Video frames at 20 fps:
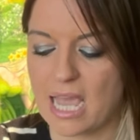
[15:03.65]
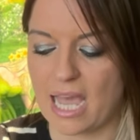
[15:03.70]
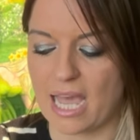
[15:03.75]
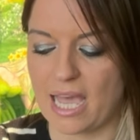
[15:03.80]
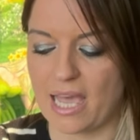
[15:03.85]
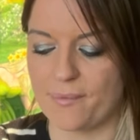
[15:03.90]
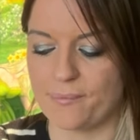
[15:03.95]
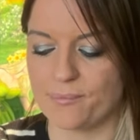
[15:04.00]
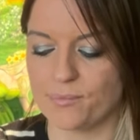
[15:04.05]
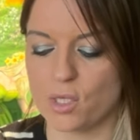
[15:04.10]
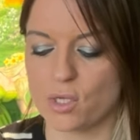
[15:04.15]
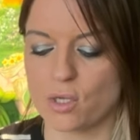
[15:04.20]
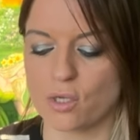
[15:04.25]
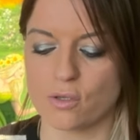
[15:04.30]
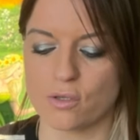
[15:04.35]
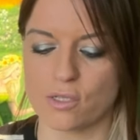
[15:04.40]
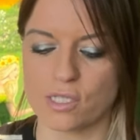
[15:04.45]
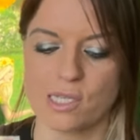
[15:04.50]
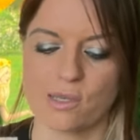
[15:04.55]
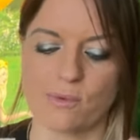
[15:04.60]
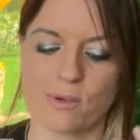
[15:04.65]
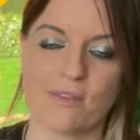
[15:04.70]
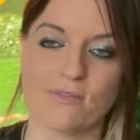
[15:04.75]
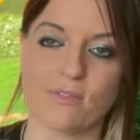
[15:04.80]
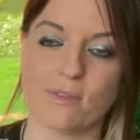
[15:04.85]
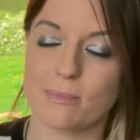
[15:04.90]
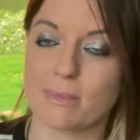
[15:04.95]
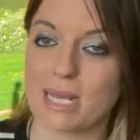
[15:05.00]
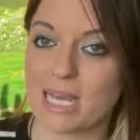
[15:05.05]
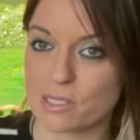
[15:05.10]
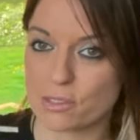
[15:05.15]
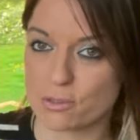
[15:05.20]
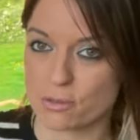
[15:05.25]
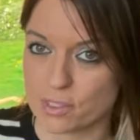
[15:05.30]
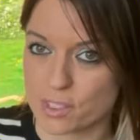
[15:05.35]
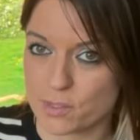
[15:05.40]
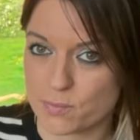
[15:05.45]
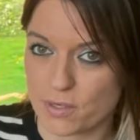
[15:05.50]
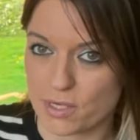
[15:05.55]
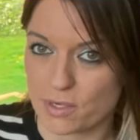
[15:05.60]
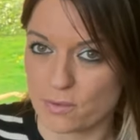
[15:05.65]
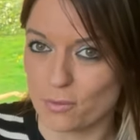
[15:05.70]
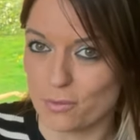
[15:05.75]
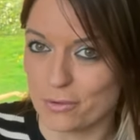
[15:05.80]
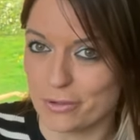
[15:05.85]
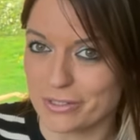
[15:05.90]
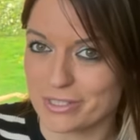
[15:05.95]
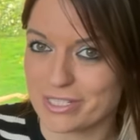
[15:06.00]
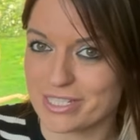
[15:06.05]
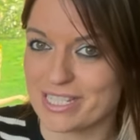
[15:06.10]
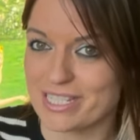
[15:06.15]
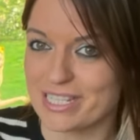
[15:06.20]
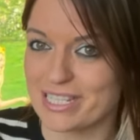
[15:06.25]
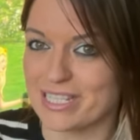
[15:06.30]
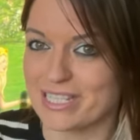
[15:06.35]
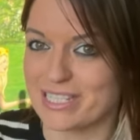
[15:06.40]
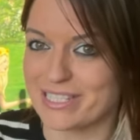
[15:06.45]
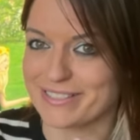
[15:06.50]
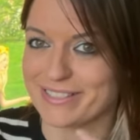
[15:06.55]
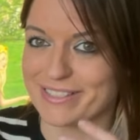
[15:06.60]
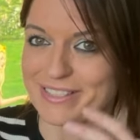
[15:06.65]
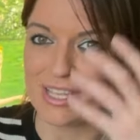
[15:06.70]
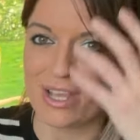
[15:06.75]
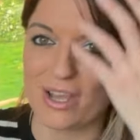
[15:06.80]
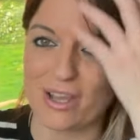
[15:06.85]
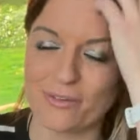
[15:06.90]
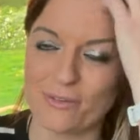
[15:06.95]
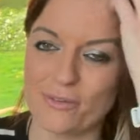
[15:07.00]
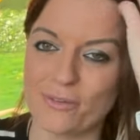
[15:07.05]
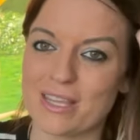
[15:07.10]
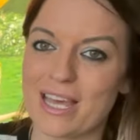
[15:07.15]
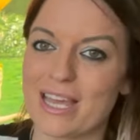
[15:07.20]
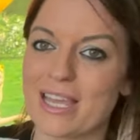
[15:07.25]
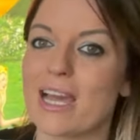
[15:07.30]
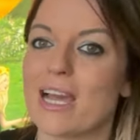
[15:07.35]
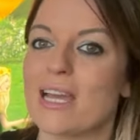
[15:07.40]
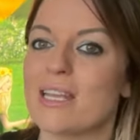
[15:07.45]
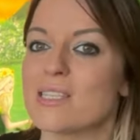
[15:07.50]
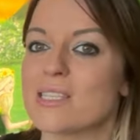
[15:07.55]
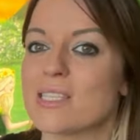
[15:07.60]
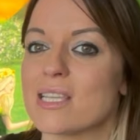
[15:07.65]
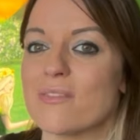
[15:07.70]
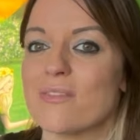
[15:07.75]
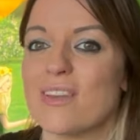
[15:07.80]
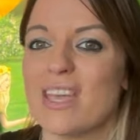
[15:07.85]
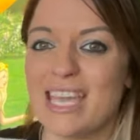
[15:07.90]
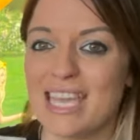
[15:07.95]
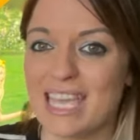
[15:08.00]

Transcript: Um, you could also give give them natural spring waters and, and all that kind of stuff.